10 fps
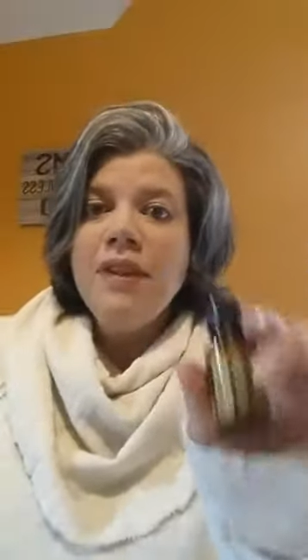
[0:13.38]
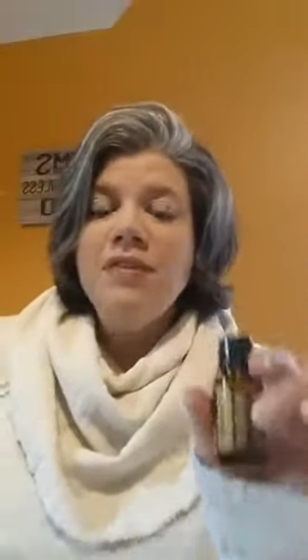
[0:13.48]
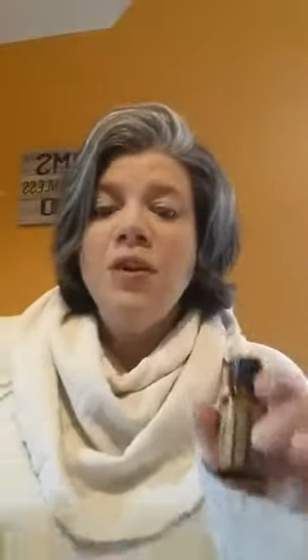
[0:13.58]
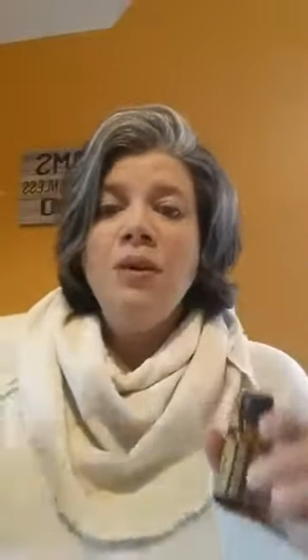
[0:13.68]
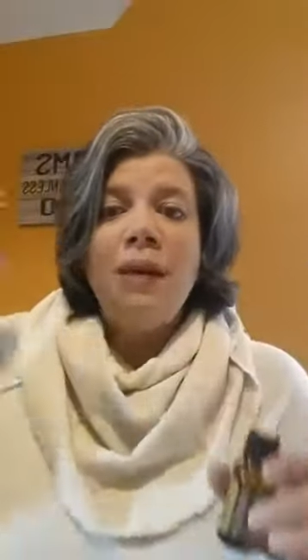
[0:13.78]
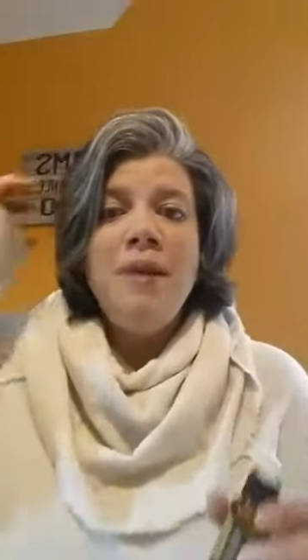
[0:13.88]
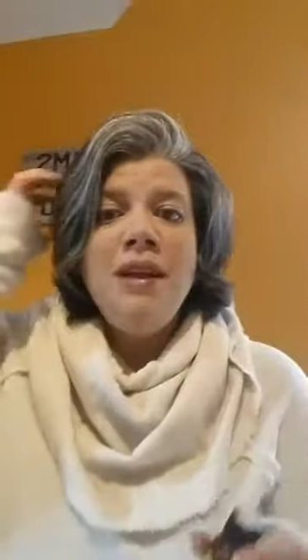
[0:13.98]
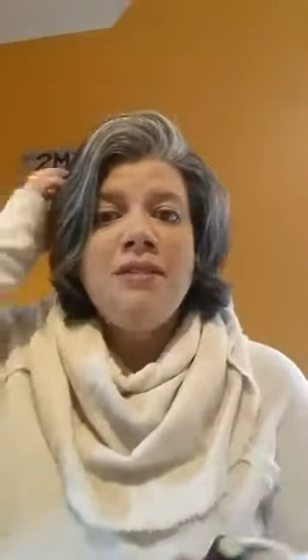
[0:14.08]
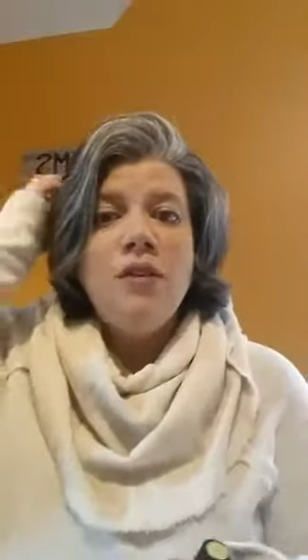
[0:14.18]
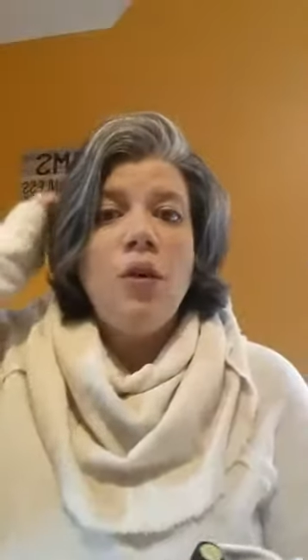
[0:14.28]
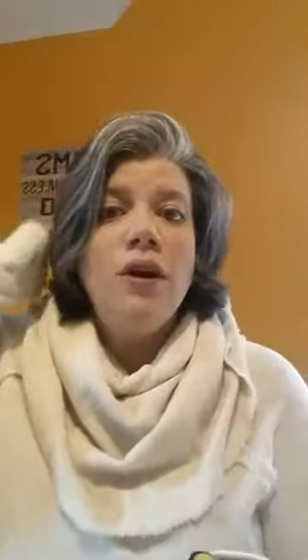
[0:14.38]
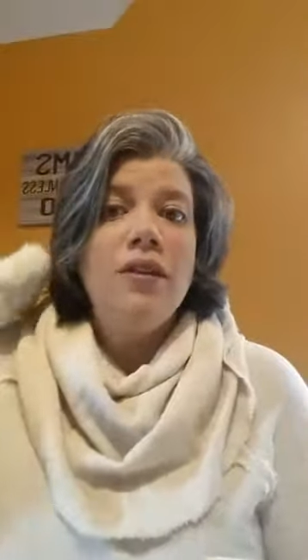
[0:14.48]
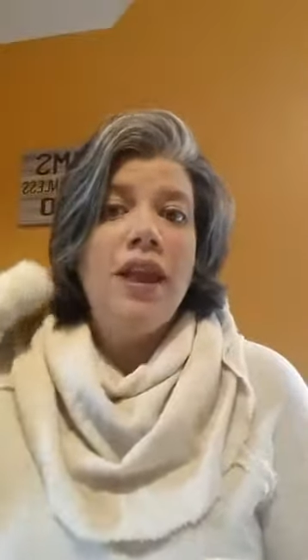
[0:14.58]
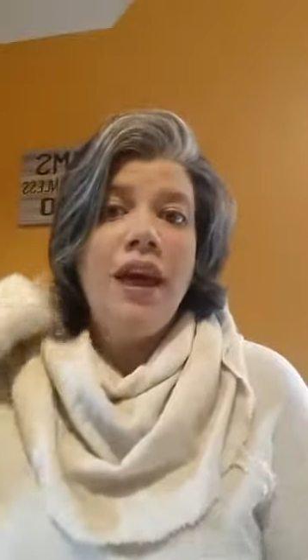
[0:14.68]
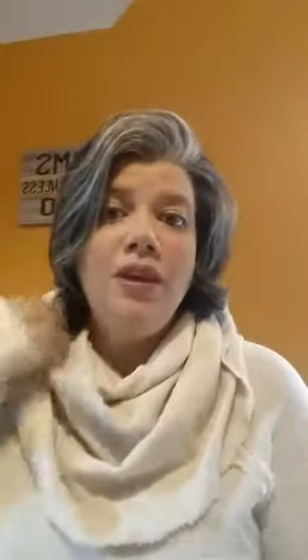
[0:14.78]
So lemon is an oil
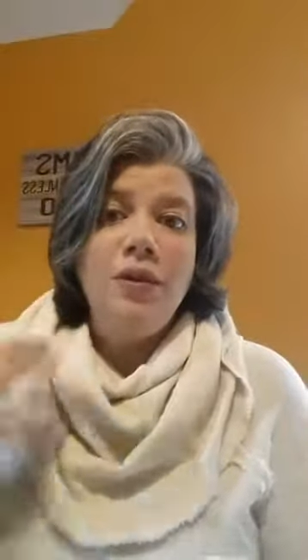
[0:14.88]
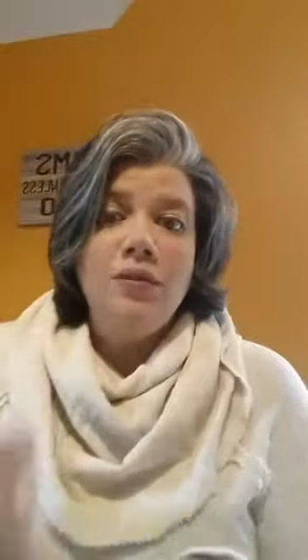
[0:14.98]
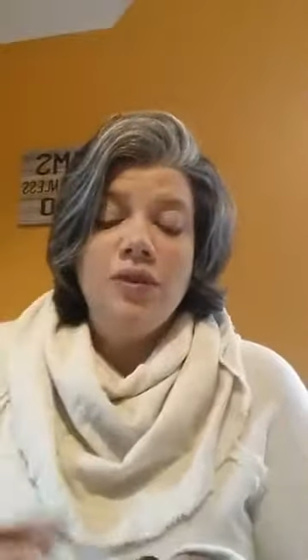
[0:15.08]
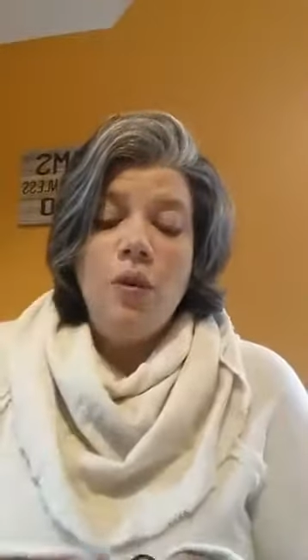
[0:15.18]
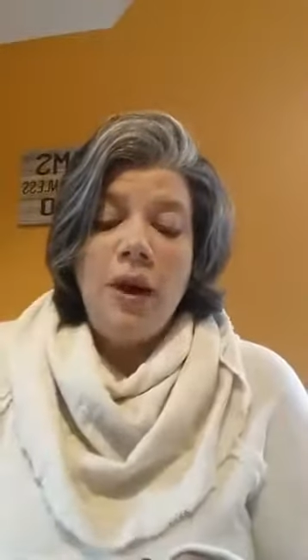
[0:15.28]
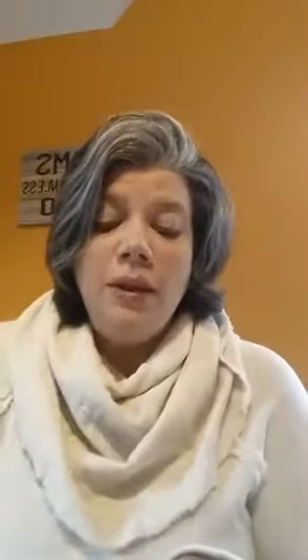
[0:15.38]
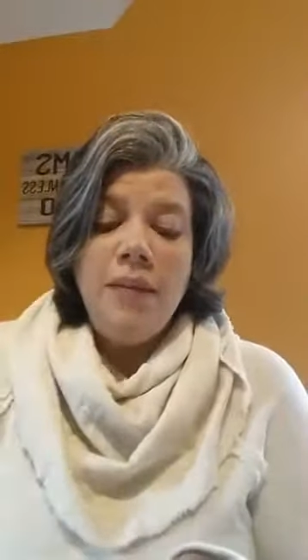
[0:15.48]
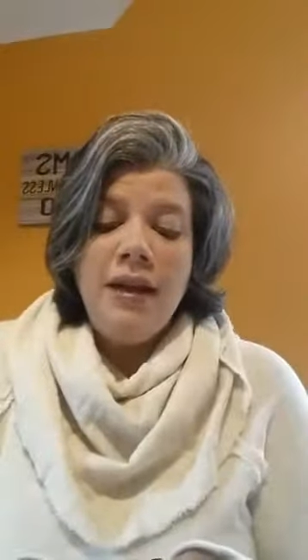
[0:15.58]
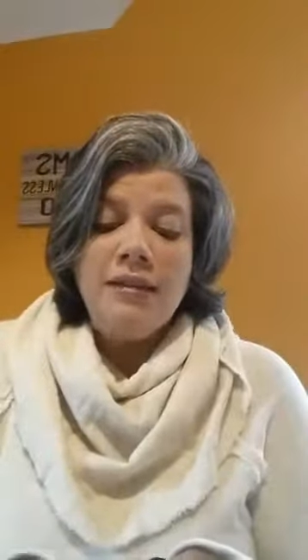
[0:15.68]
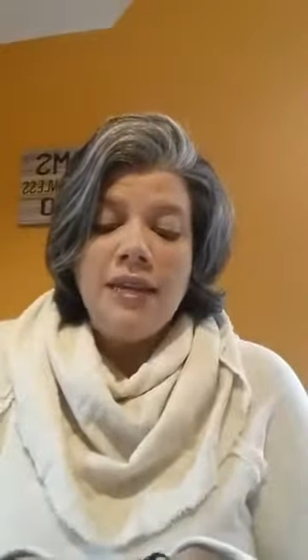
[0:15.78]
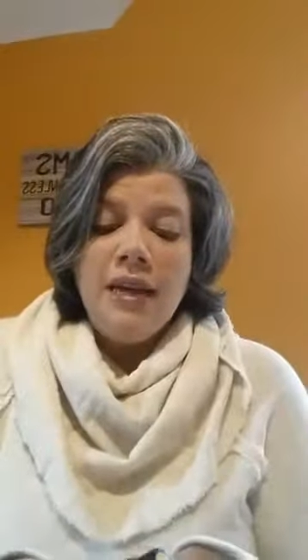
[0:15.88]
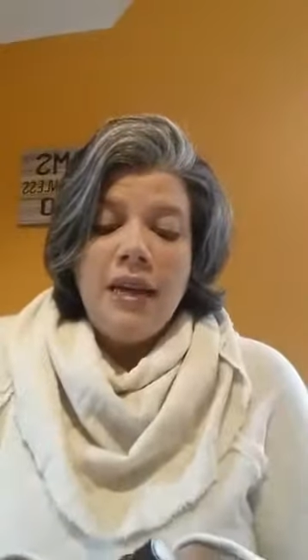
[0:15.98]
that I use quite a bit.